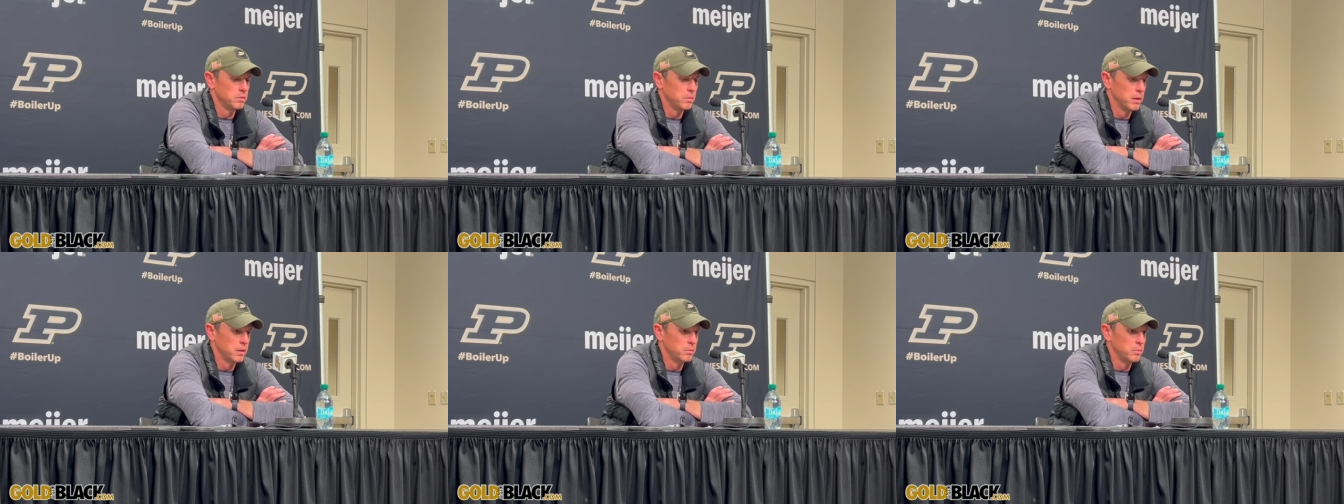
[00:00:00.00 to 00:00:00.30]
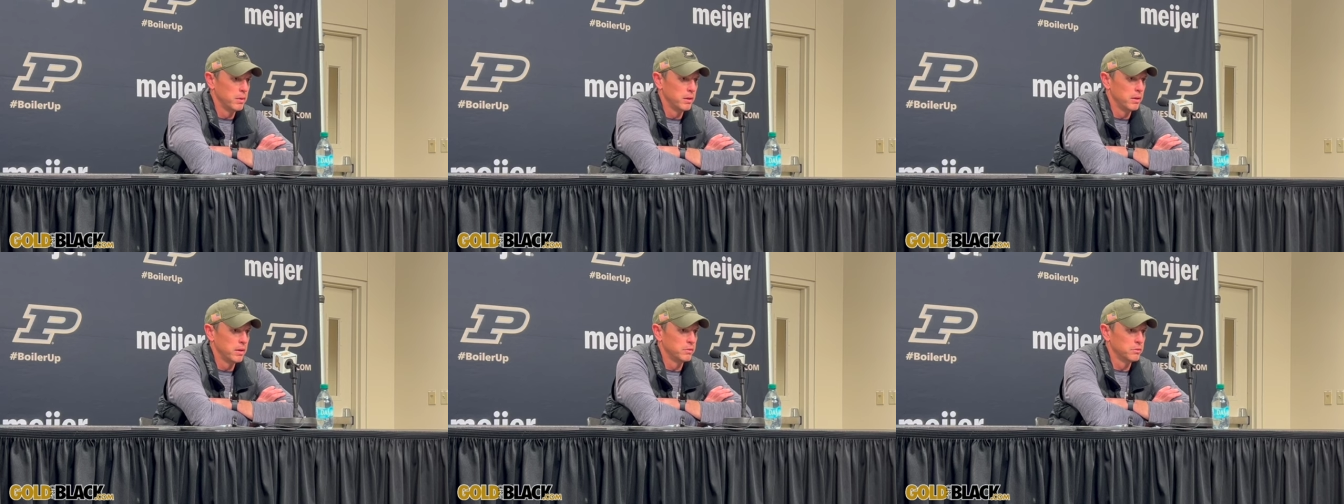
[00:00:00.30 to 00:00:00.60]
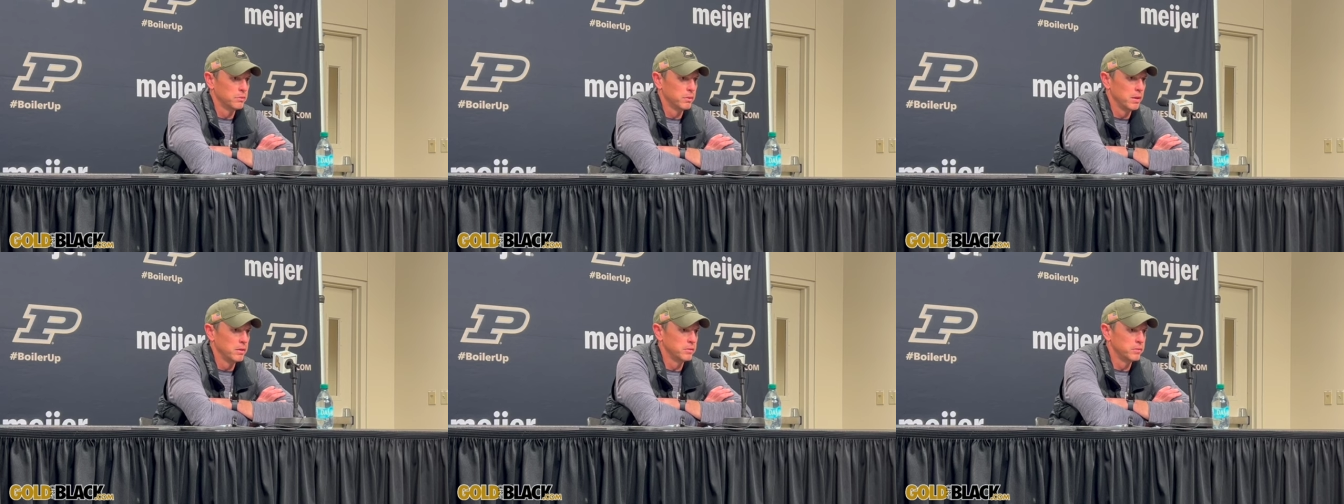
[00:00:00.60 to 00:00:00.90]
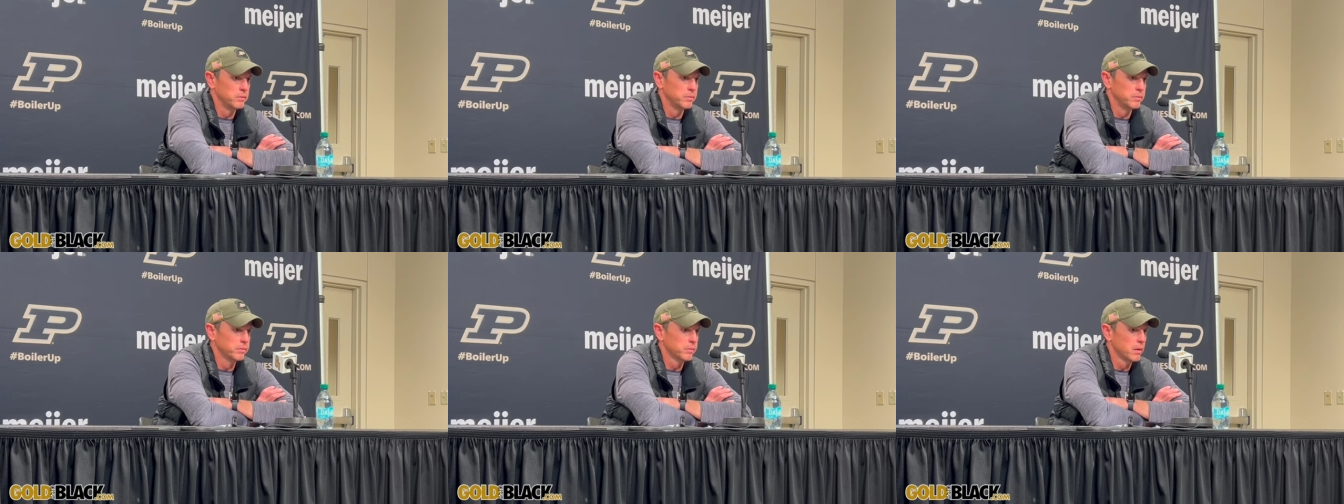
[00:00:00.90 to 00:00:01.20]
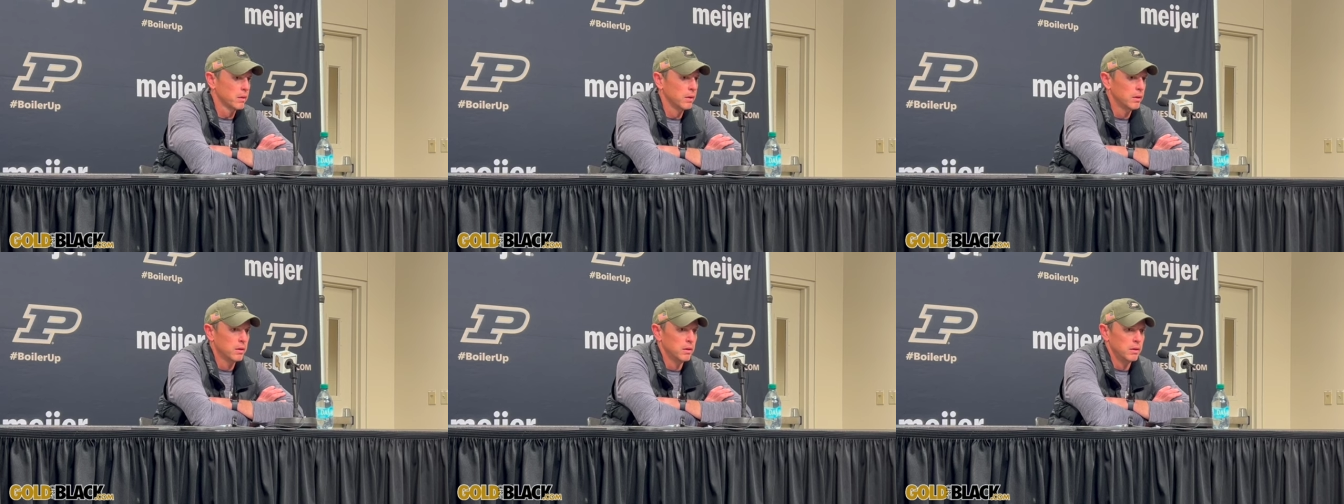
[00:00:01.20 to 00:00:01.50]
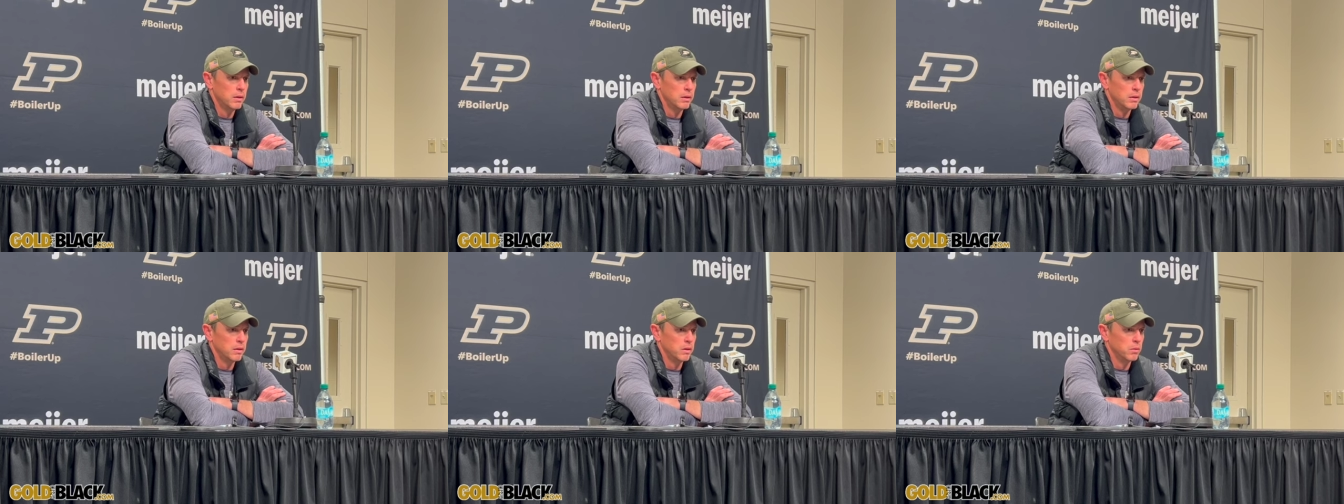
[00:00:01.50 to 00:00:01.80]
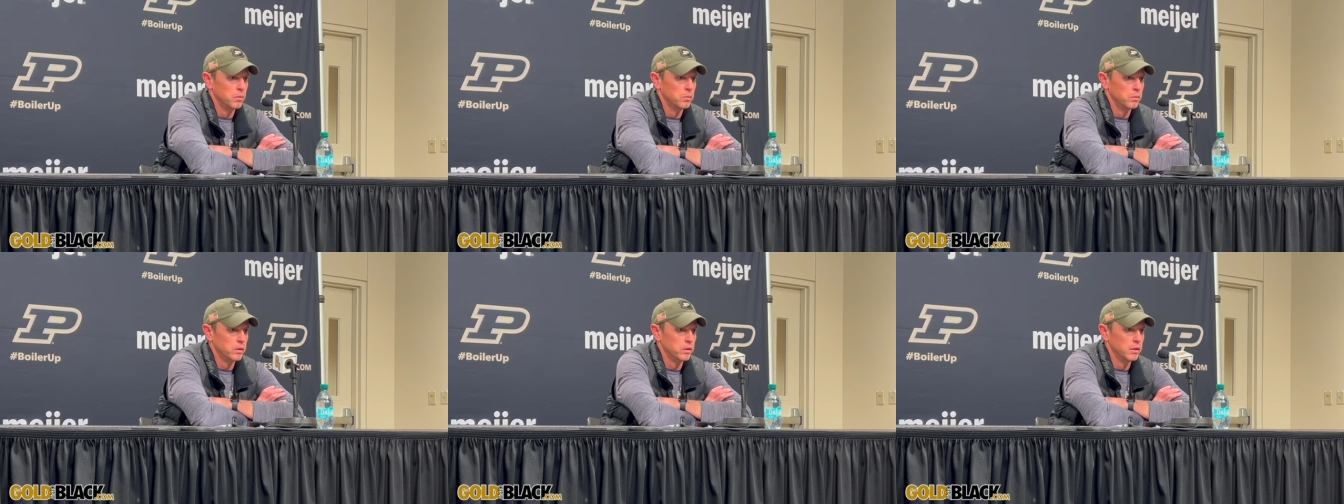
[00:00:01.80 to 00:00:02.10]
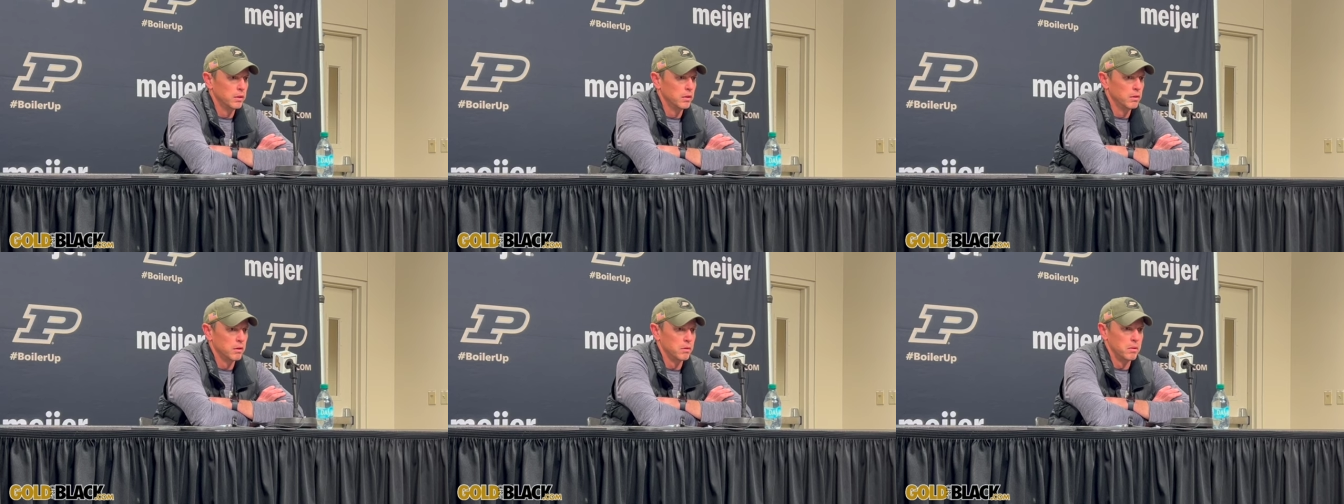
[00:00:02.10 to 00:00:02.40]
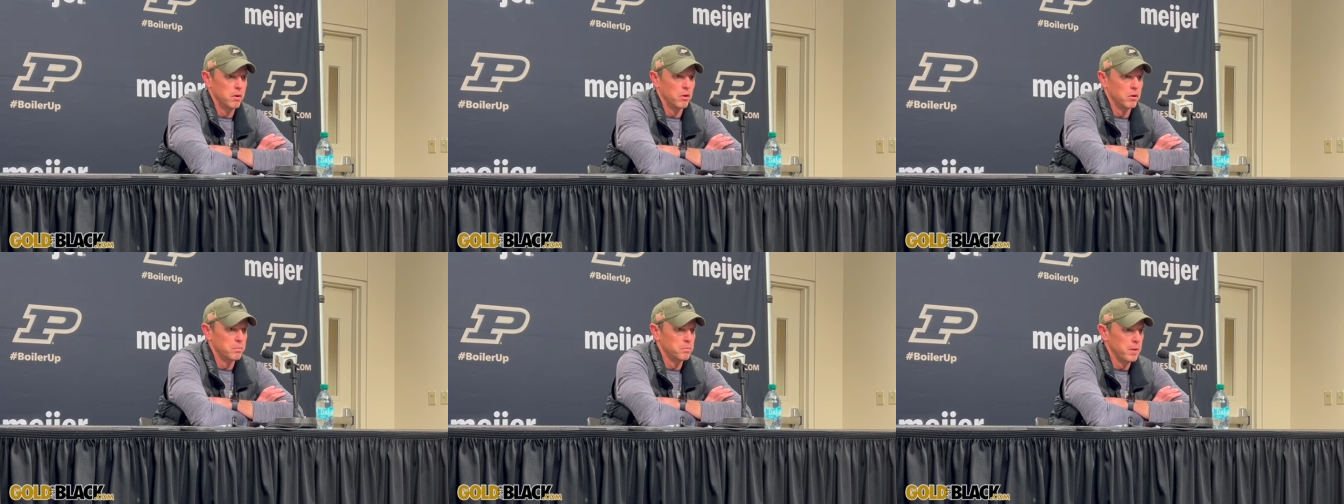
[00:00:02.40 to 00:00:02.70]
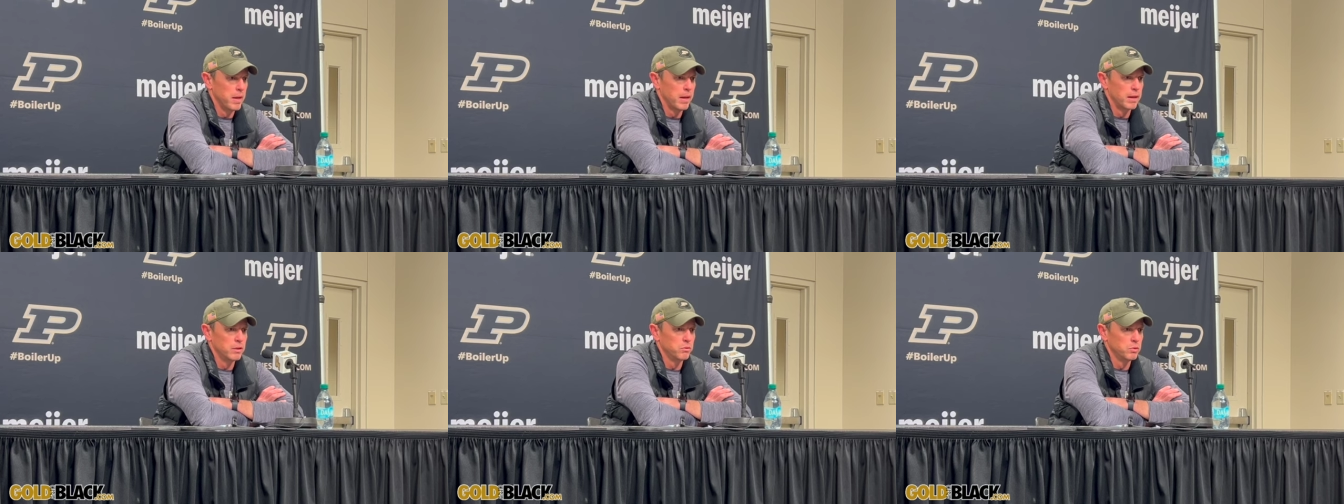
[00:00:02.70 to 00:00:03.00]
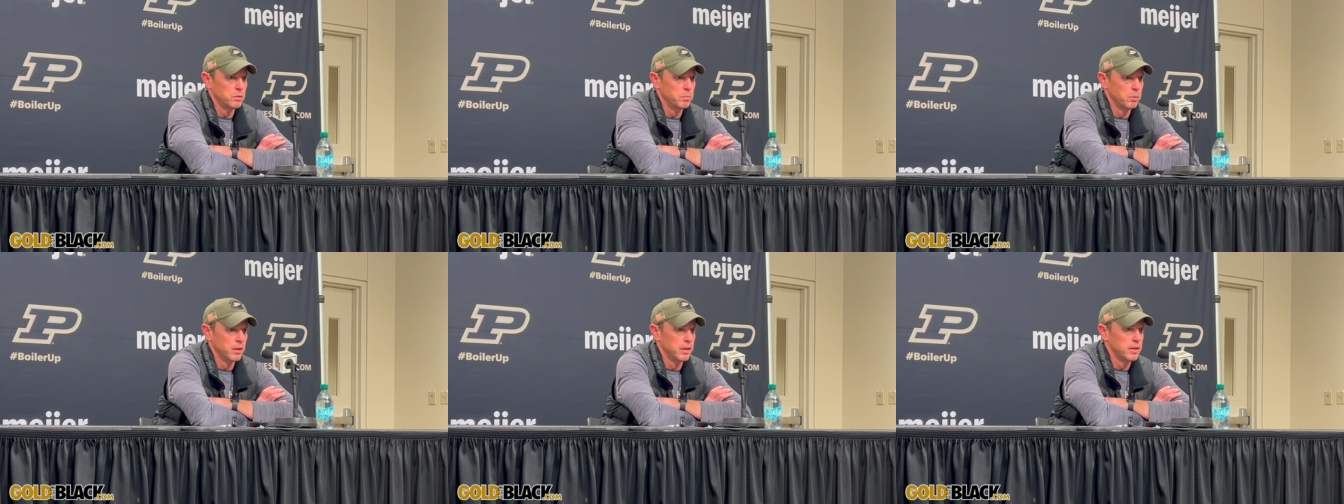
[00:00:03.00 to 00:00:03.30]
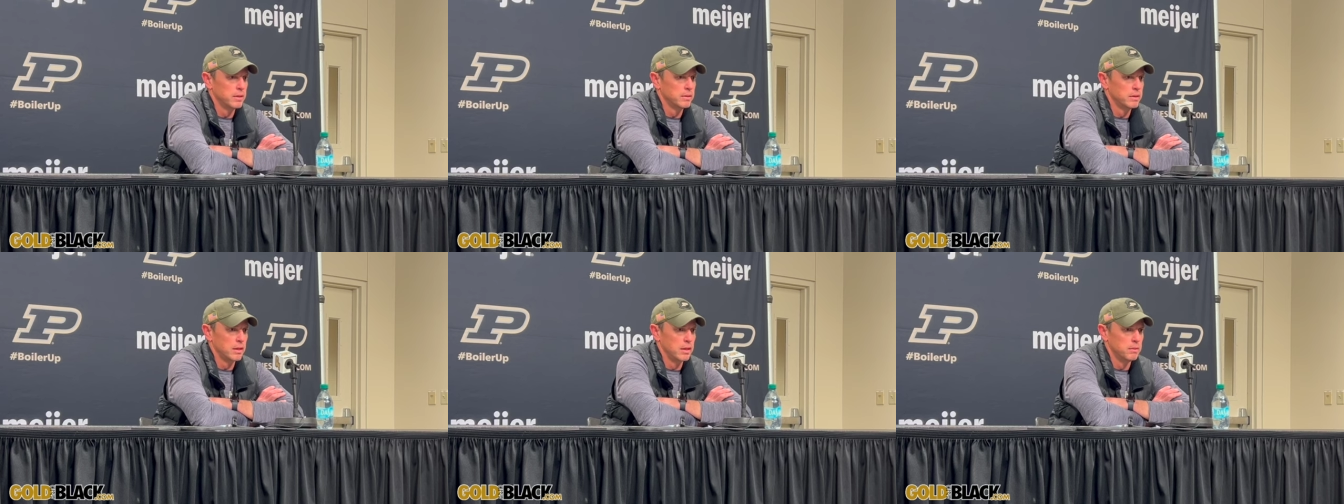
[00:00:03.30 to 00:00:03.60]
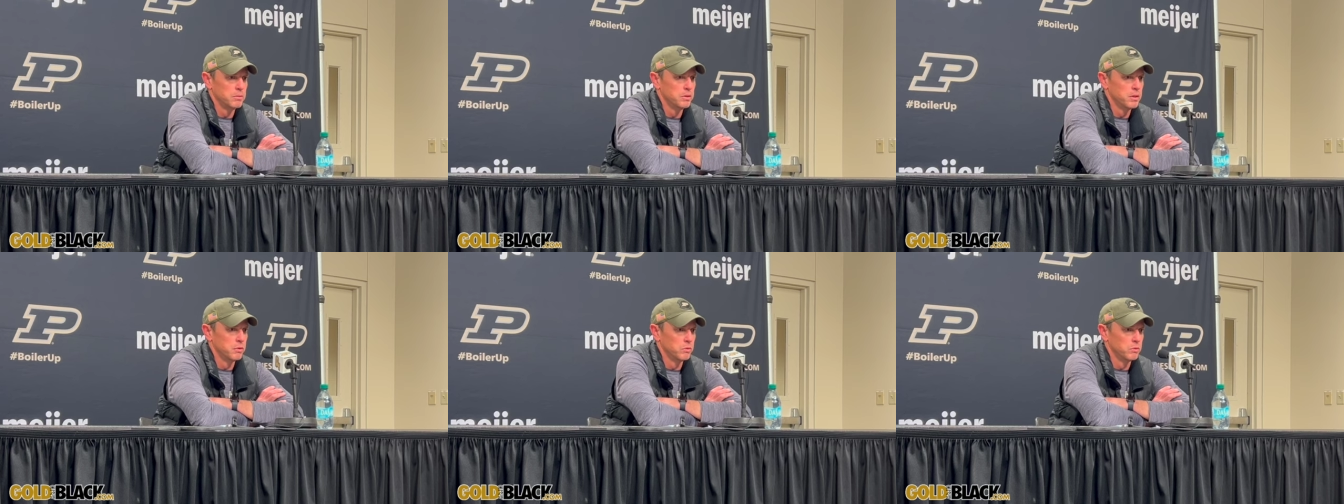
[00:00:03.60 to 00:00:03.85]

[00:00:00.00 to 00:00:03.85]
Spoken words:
As you know, good or bad as we played at times,